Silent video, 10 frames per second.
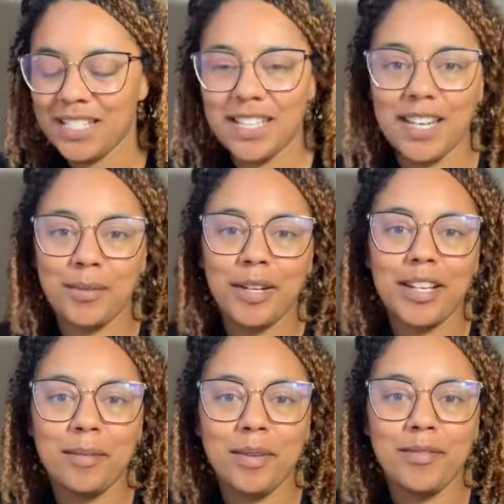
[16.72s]
Today we're
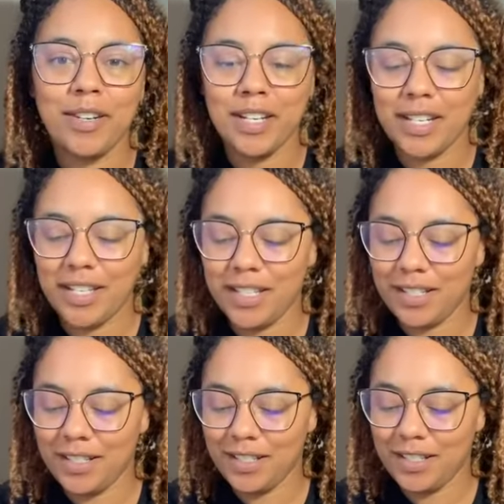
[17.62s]
going to be
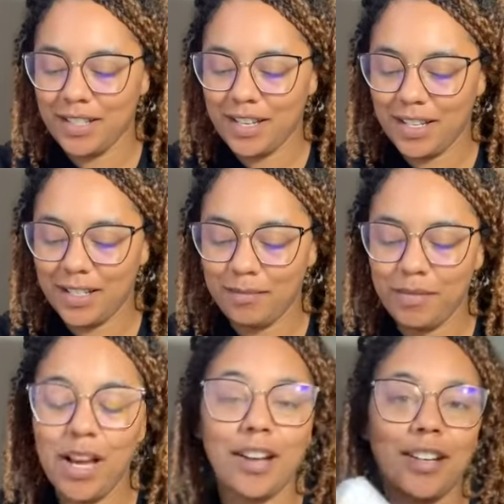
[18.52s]
reading
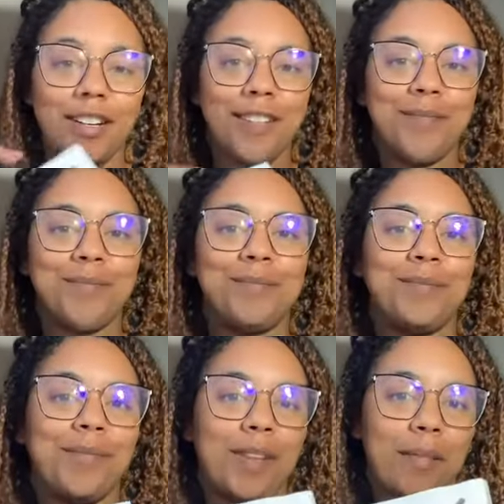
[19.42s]
Hunger
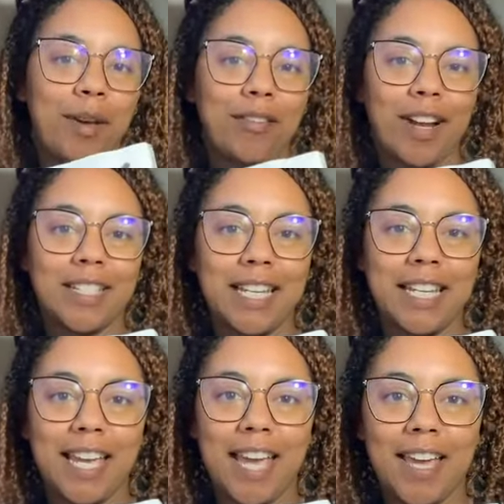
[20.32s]
by
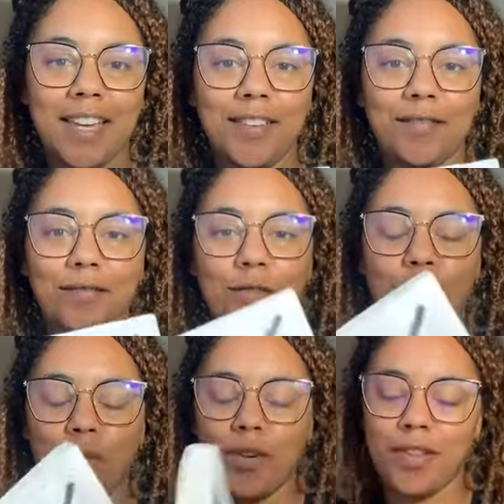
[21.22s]
Roxane Gay
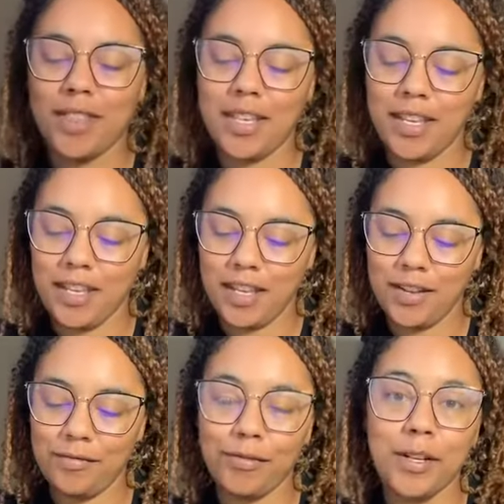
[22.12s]
for
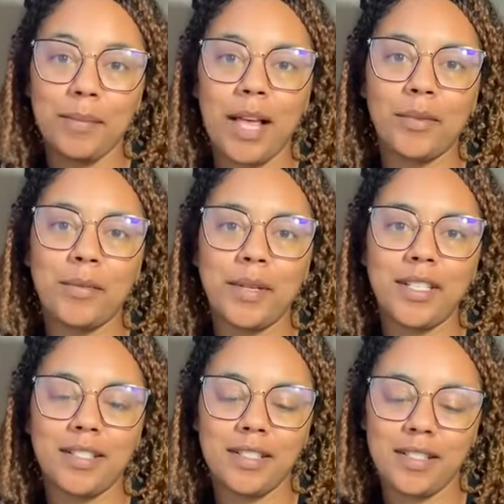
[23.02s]
the Free Black
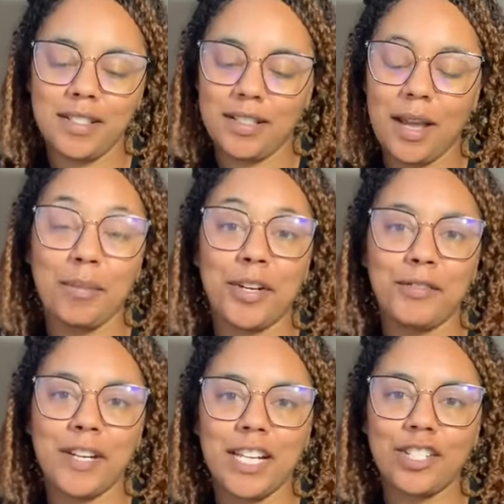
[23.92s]
Women's Library
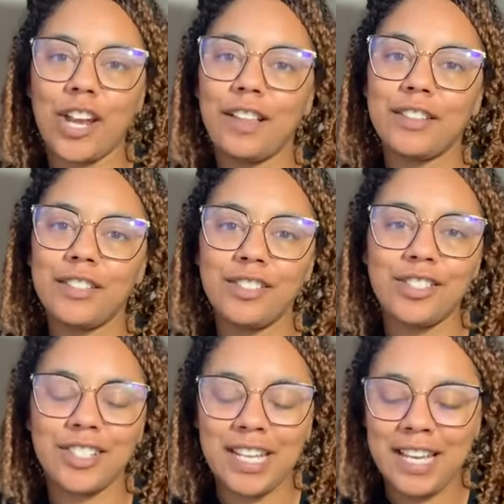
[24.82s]
Reading
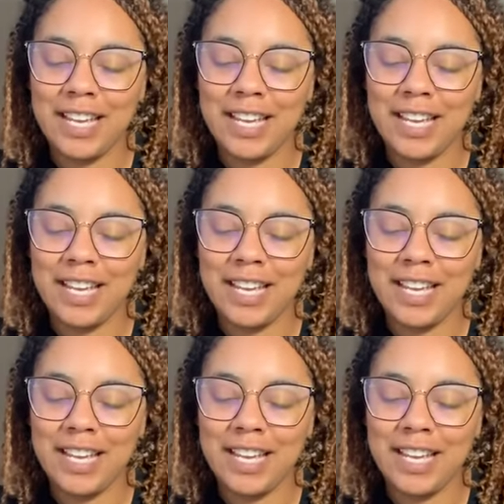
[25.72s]
Challenge.